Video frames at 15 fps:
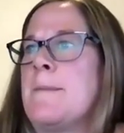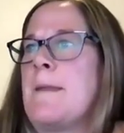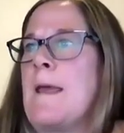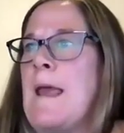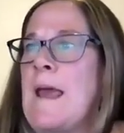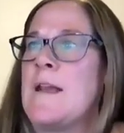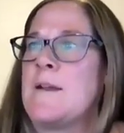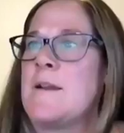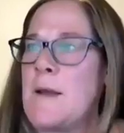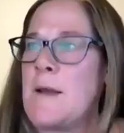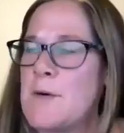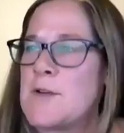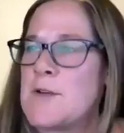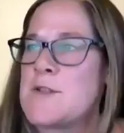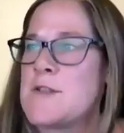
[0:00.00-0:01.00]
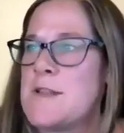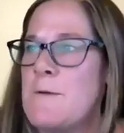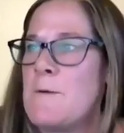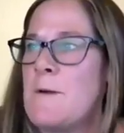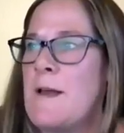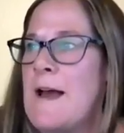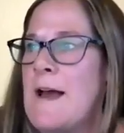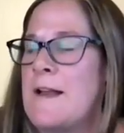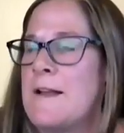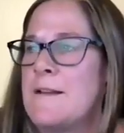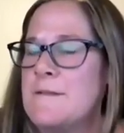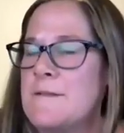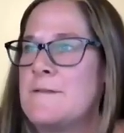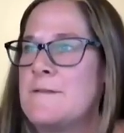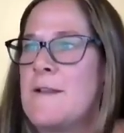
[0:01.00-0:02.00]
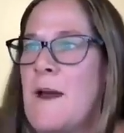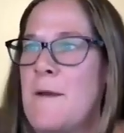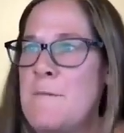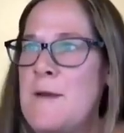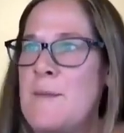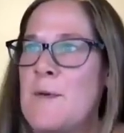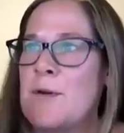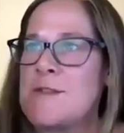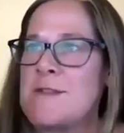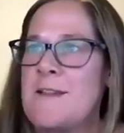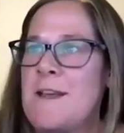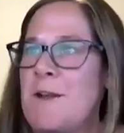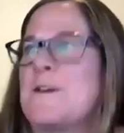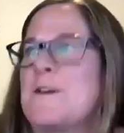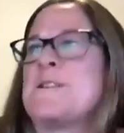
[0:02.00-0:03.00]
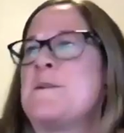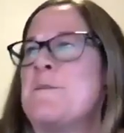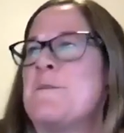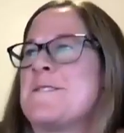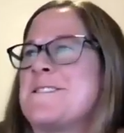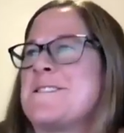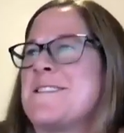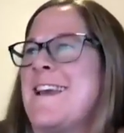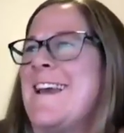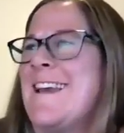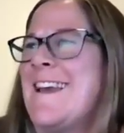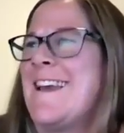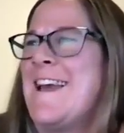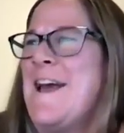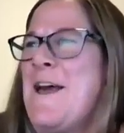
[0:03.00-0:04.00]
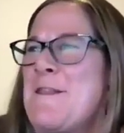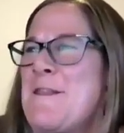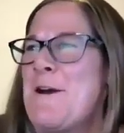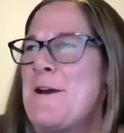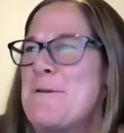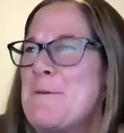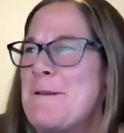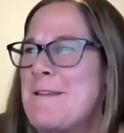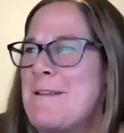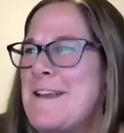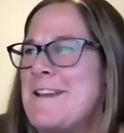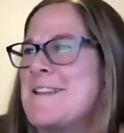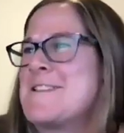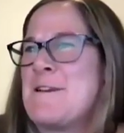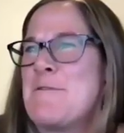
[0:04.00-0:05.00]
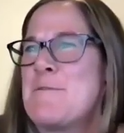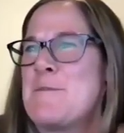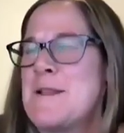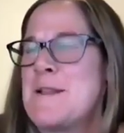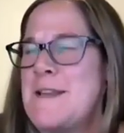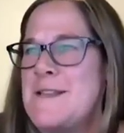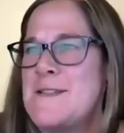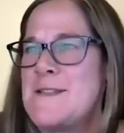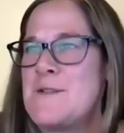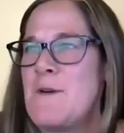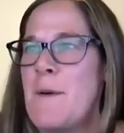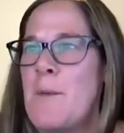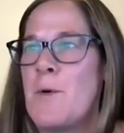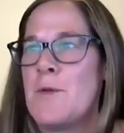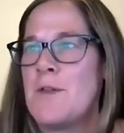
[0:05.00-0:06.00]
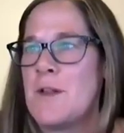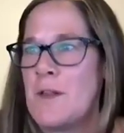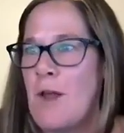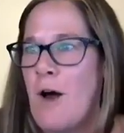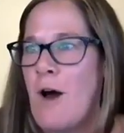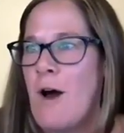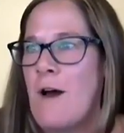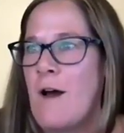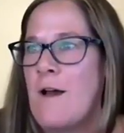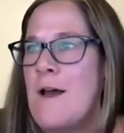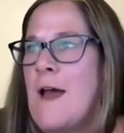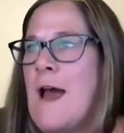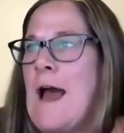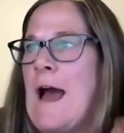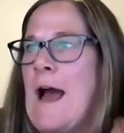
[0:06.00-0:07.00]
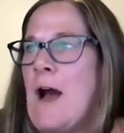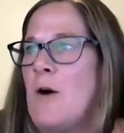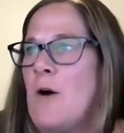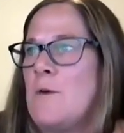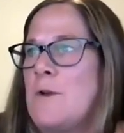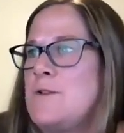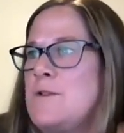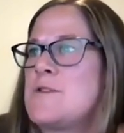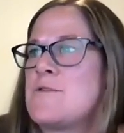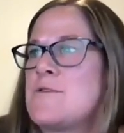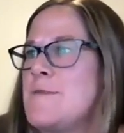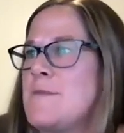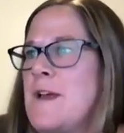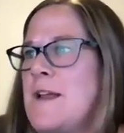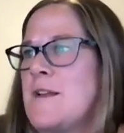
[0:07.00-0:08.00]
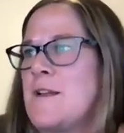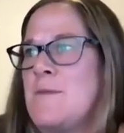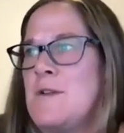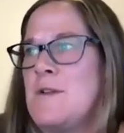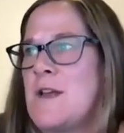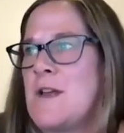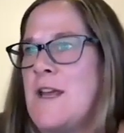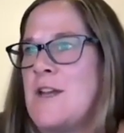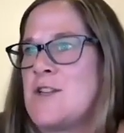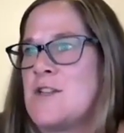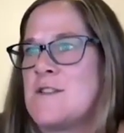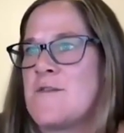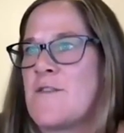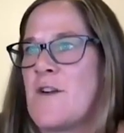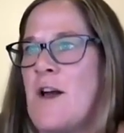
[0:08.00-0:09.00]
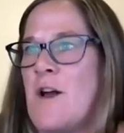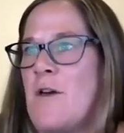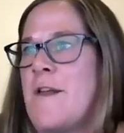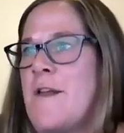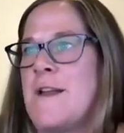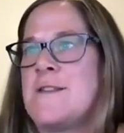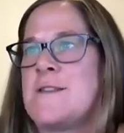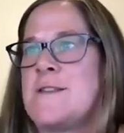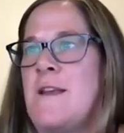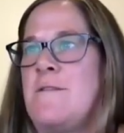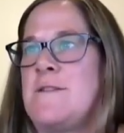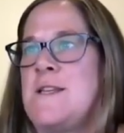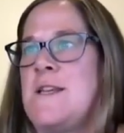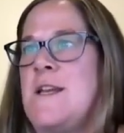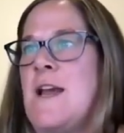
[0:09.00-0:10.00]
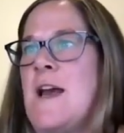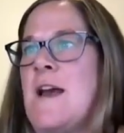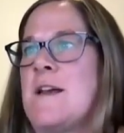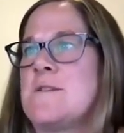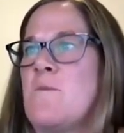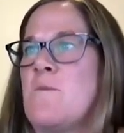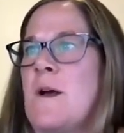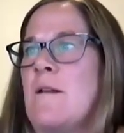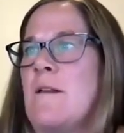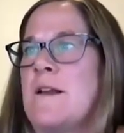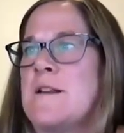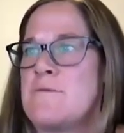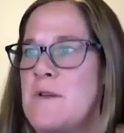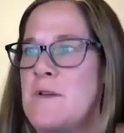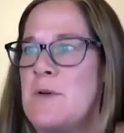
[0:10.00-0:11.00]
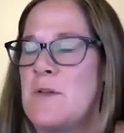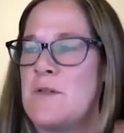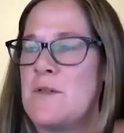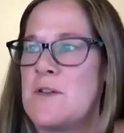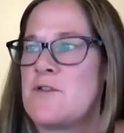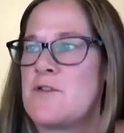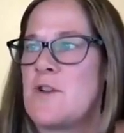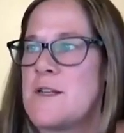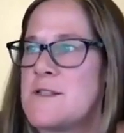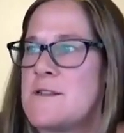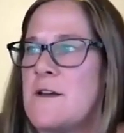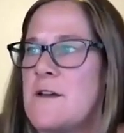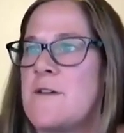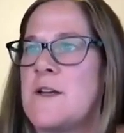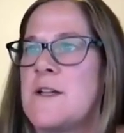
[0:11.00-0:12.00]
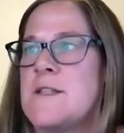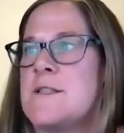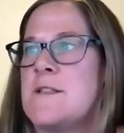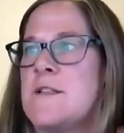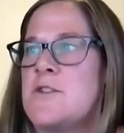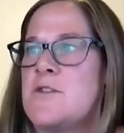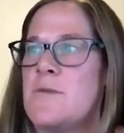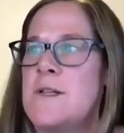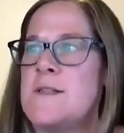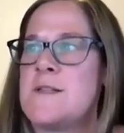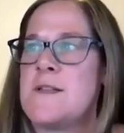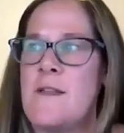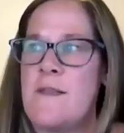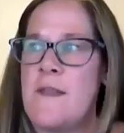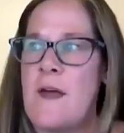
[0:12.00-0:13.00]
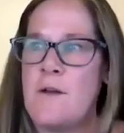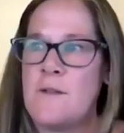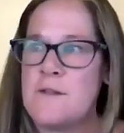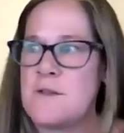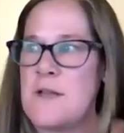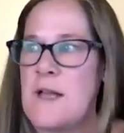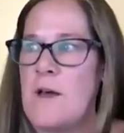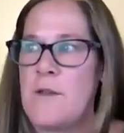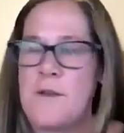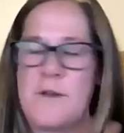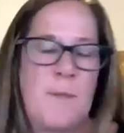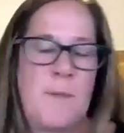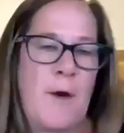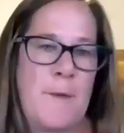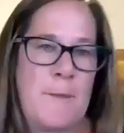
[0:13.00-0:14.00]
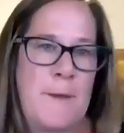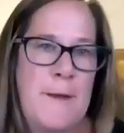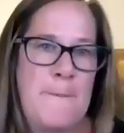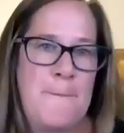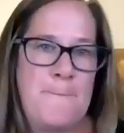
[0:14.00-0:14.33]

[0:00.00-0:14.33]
And I personally will add, not me personally, Christy personally, the unwillingness of police to uphold the law. How will you streamline communications for health and safety, as well as rebuild the trust of constituents and the health department?